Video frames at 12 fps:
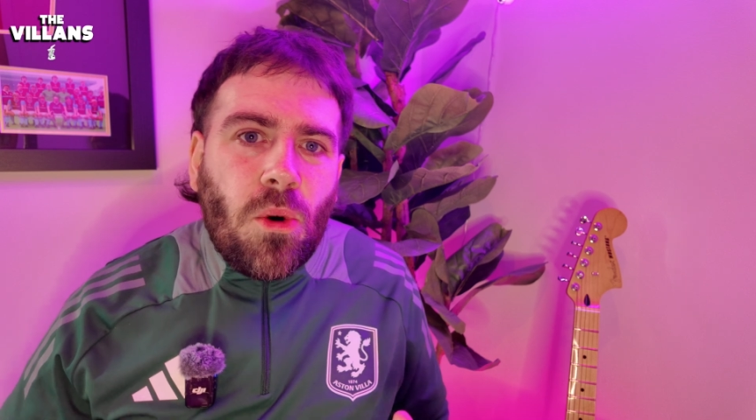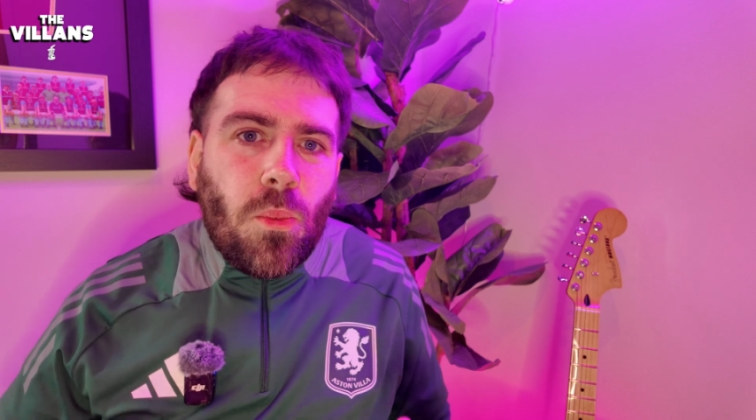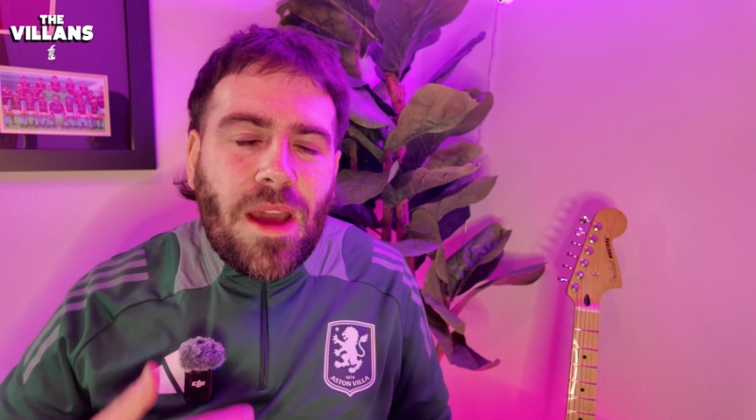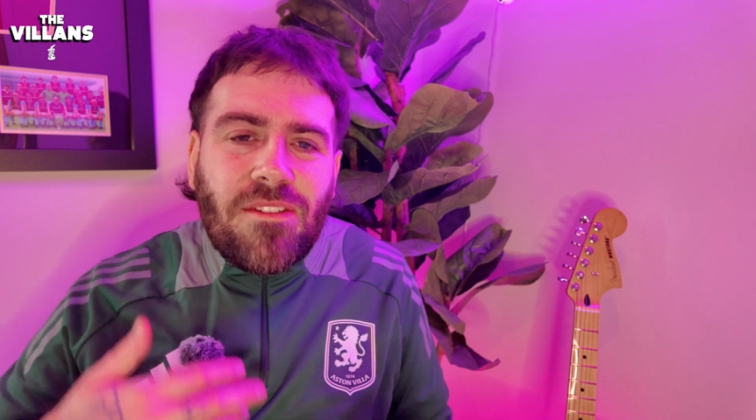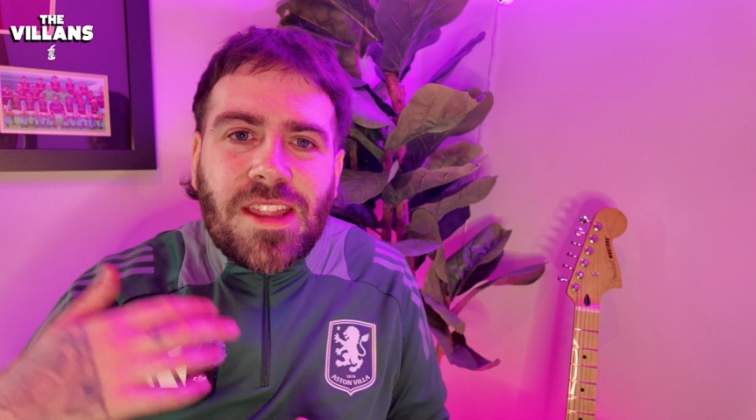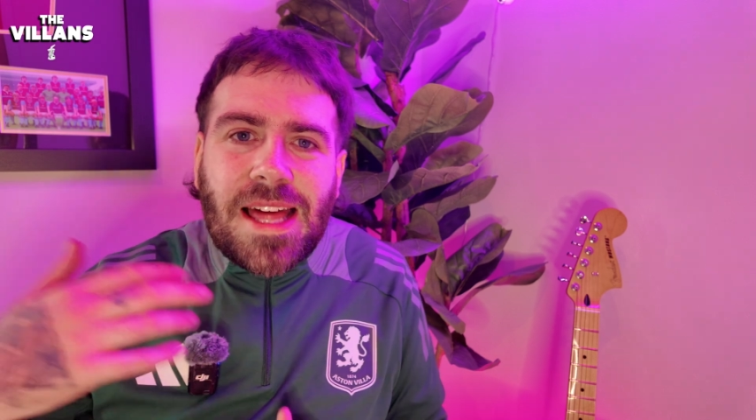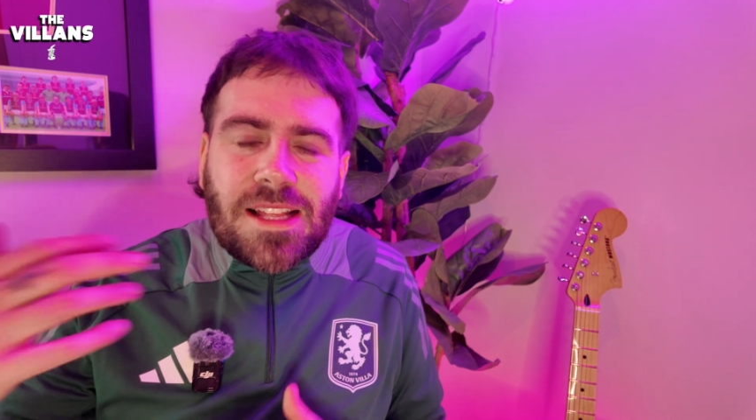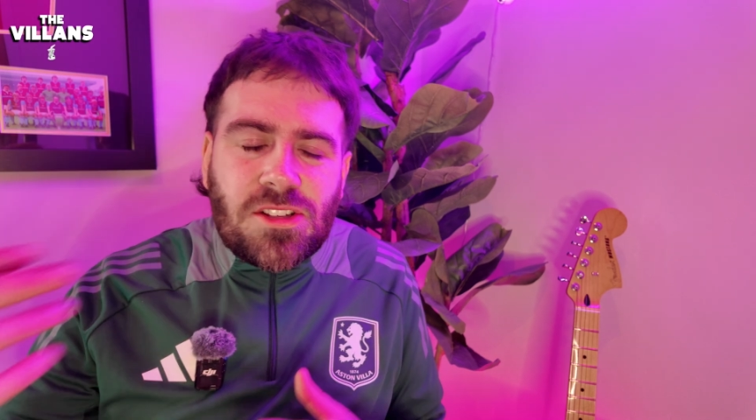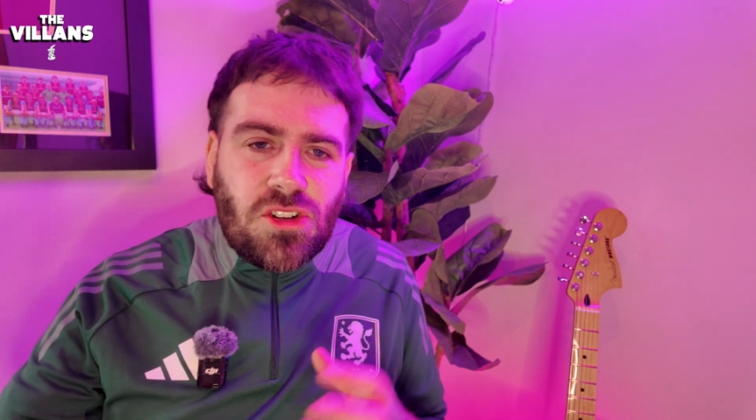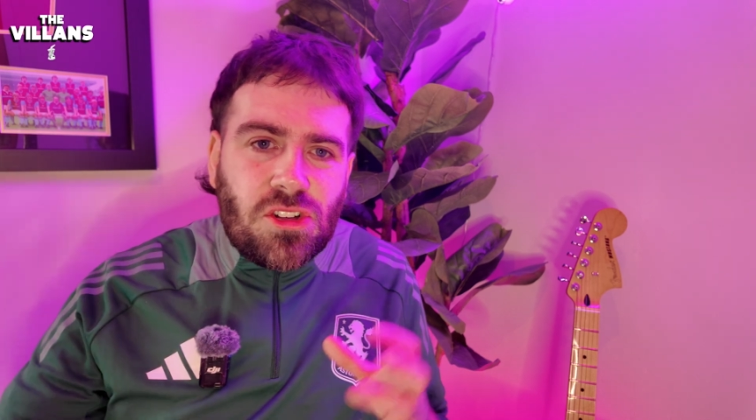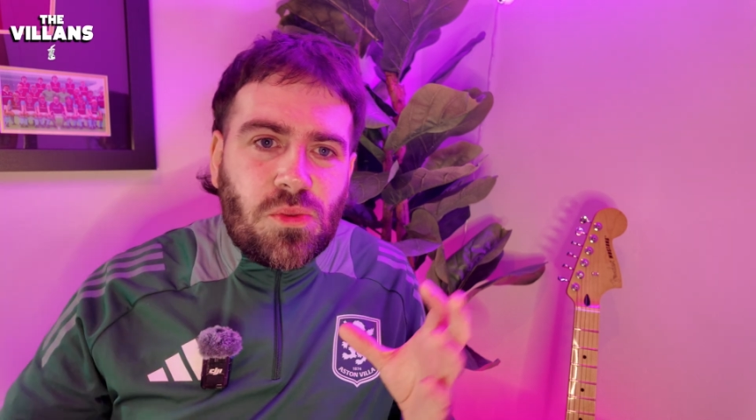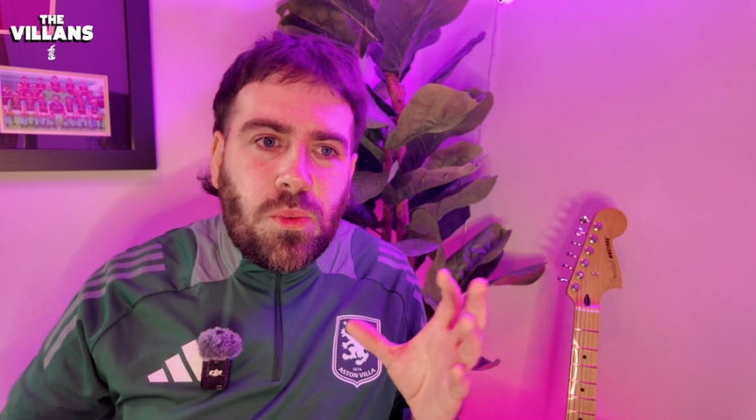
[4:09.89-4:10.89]
whether
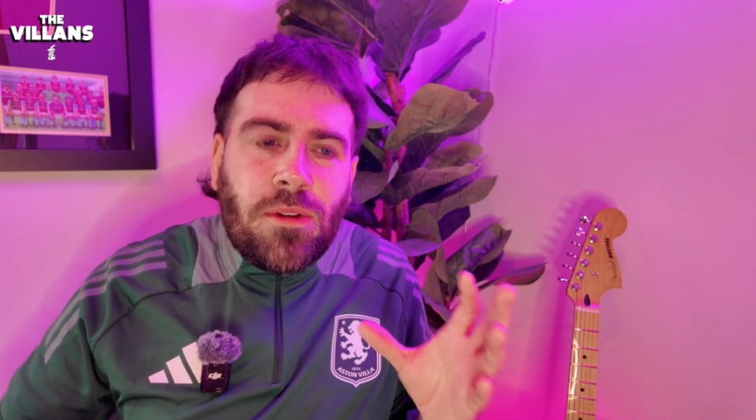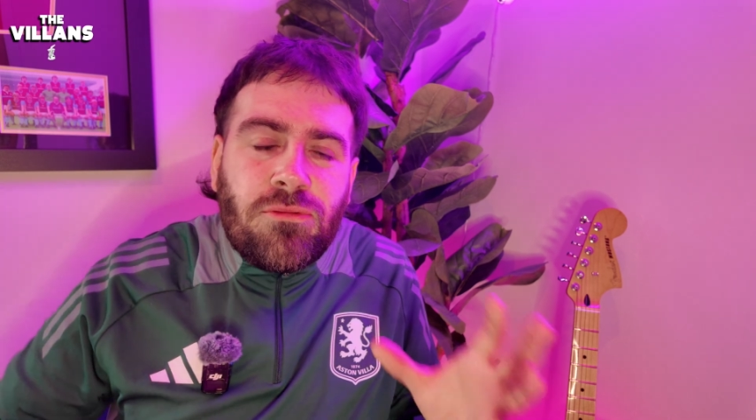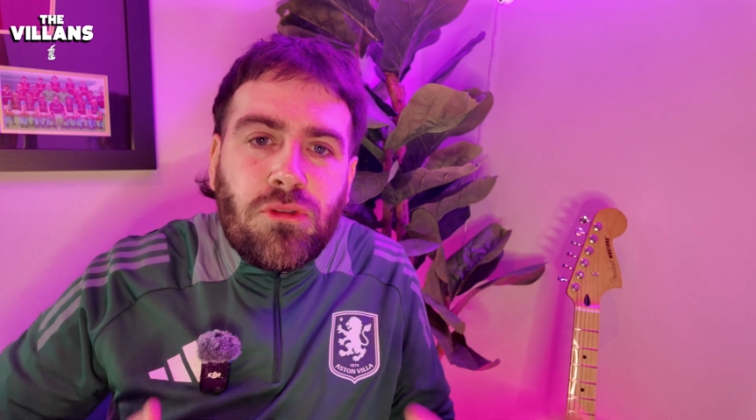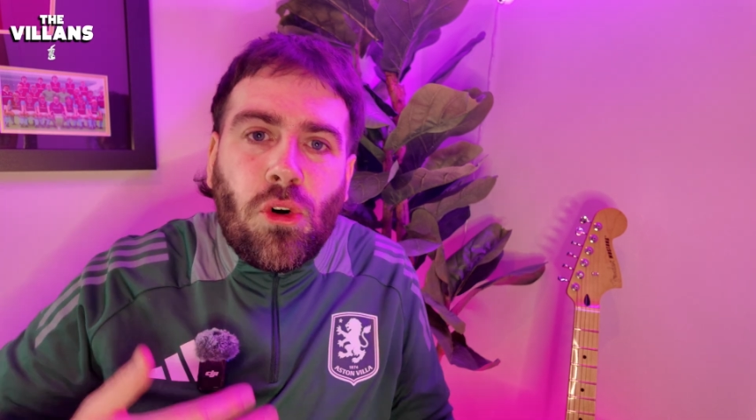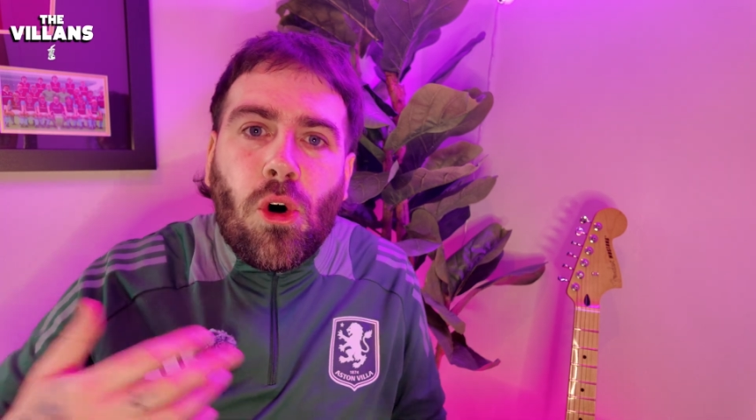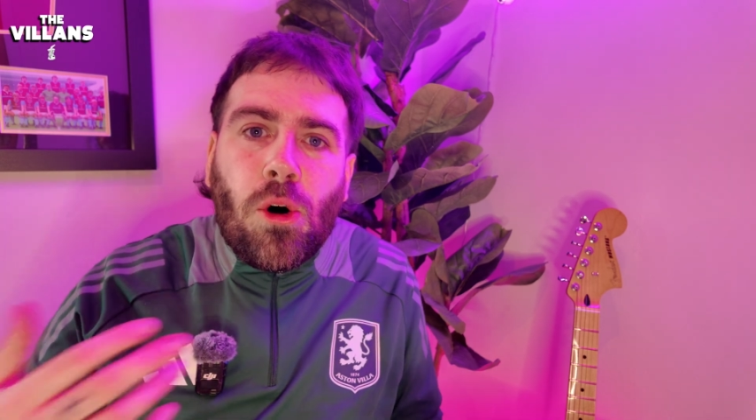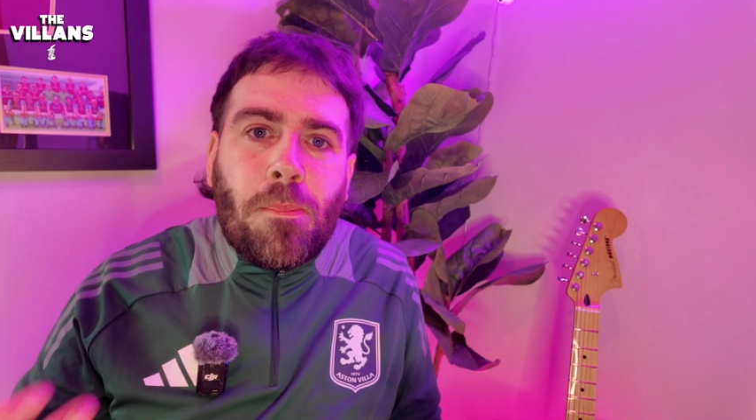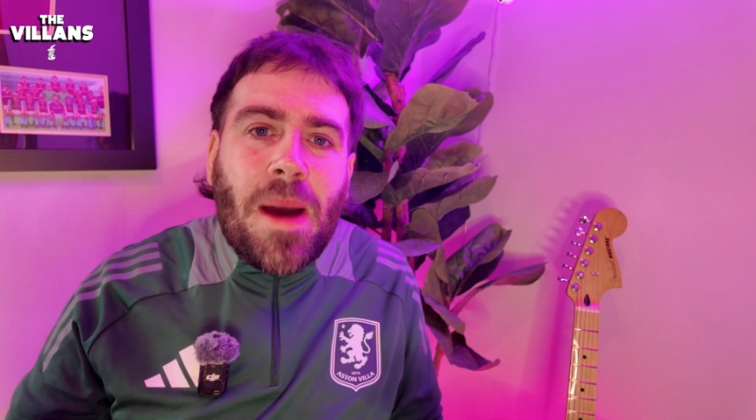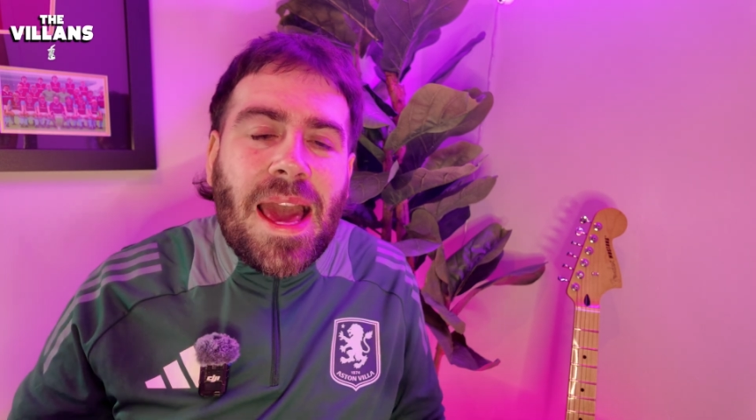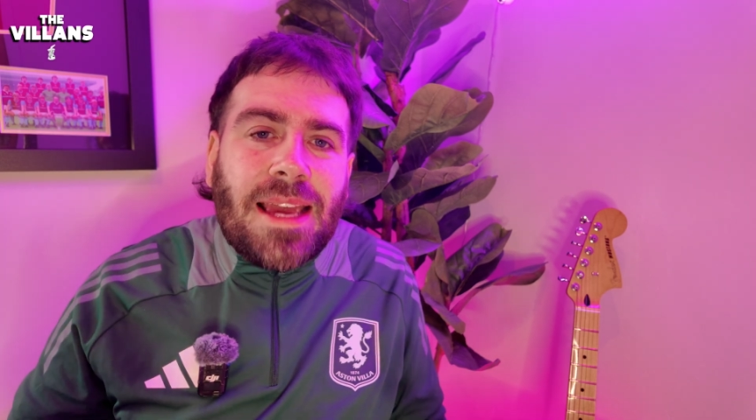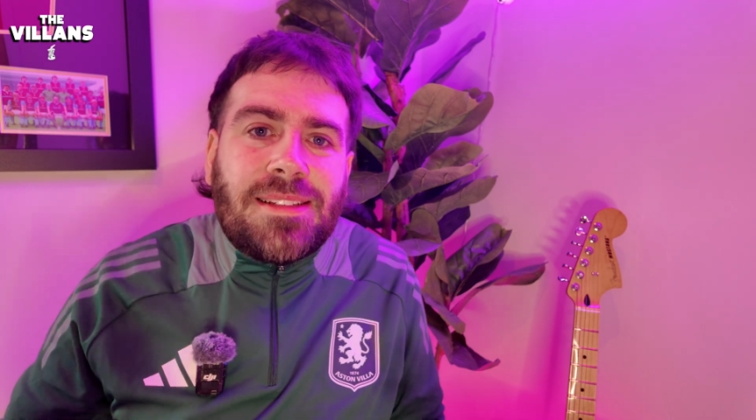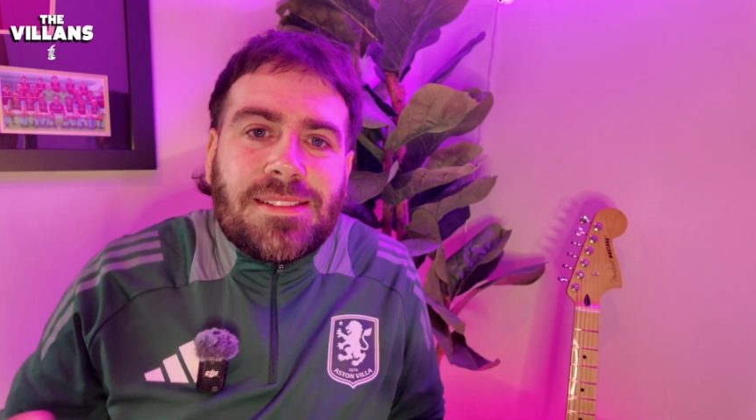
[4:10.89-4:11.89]
that's just with raw
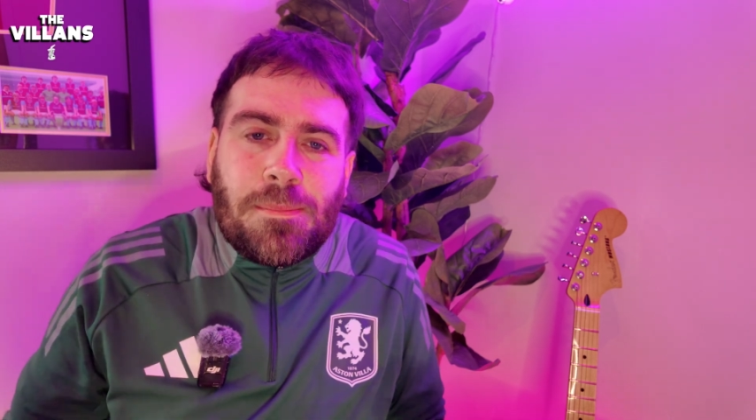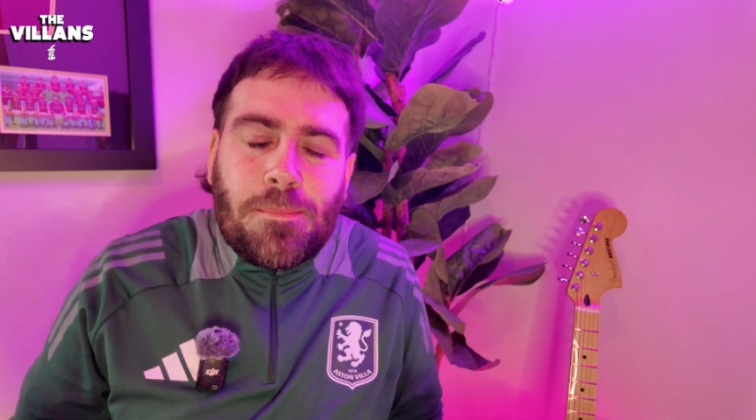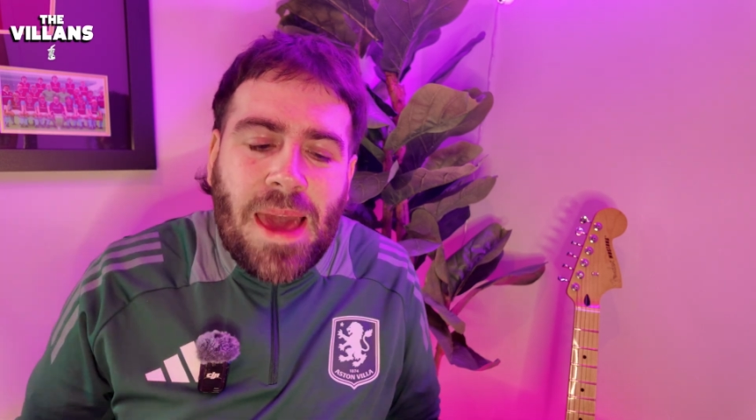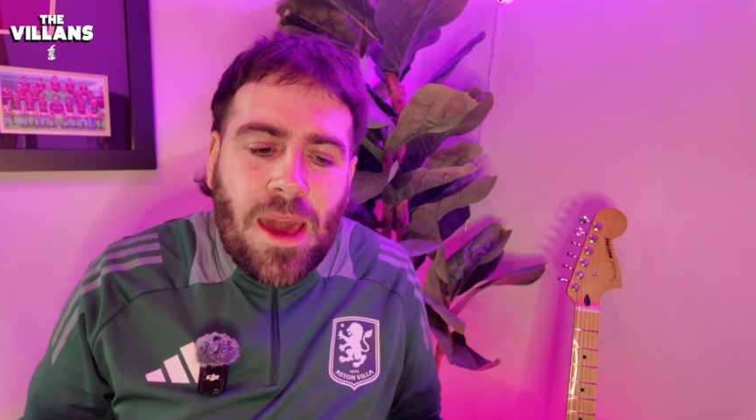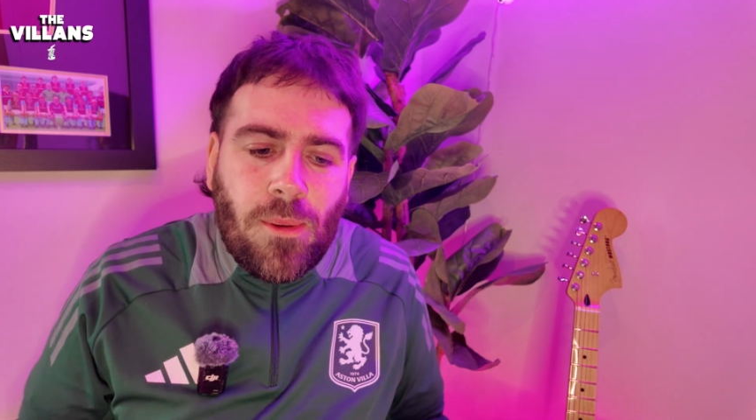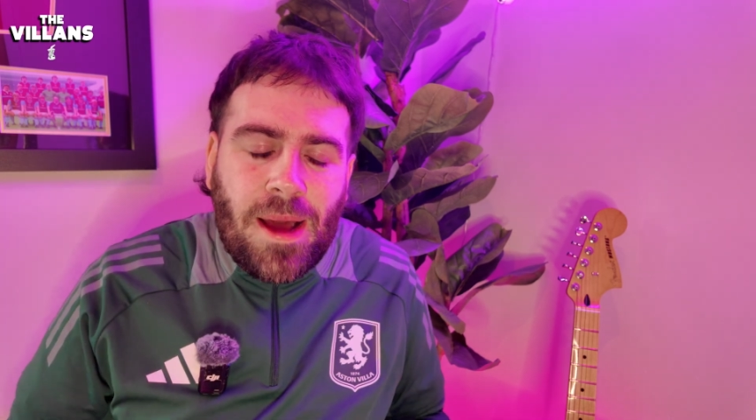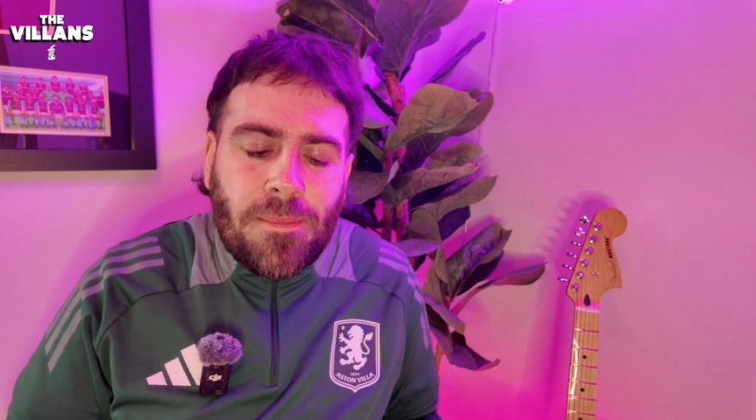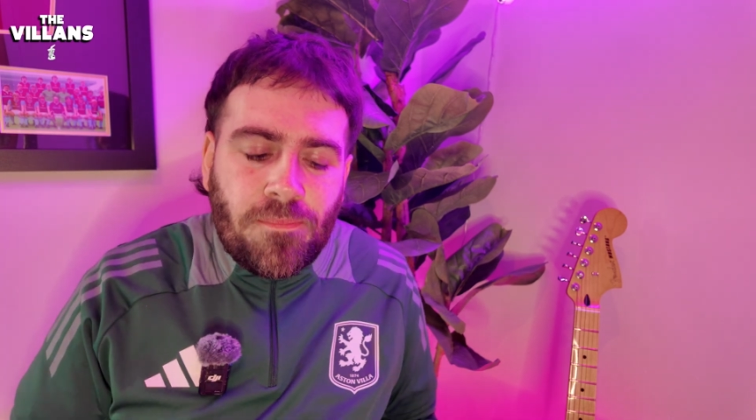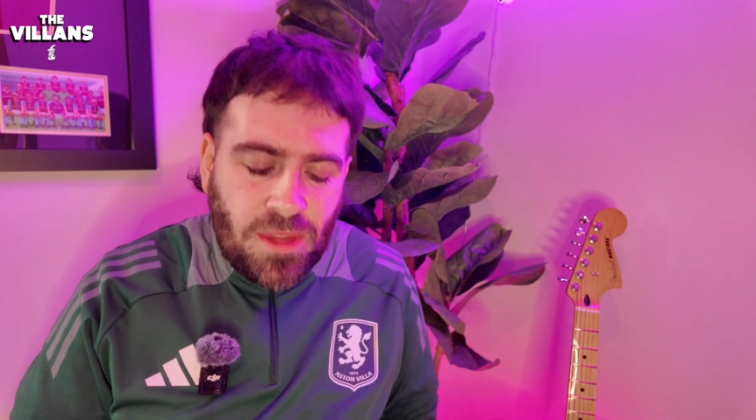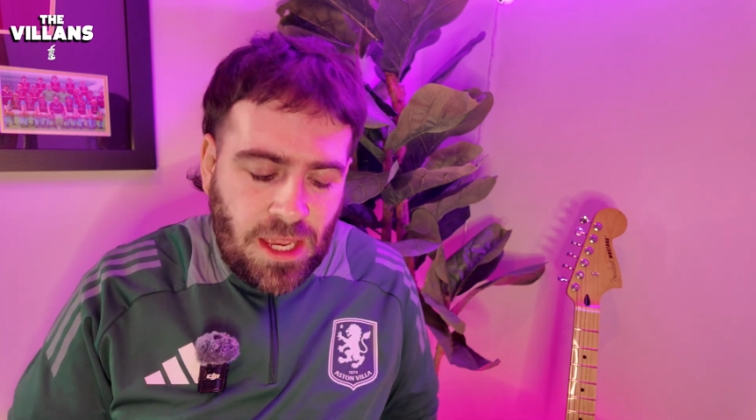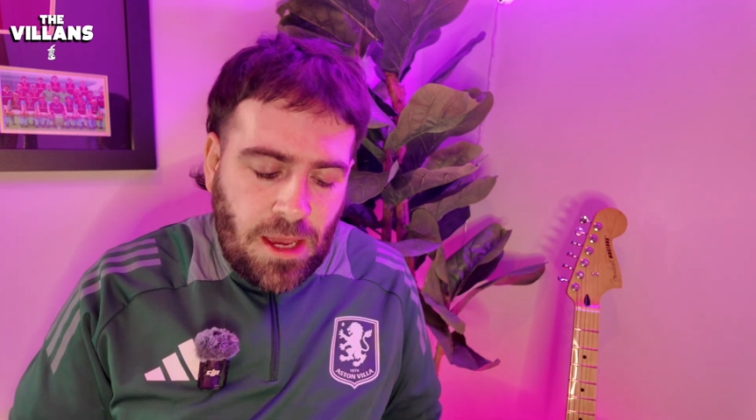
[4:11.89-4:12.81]
pace and power.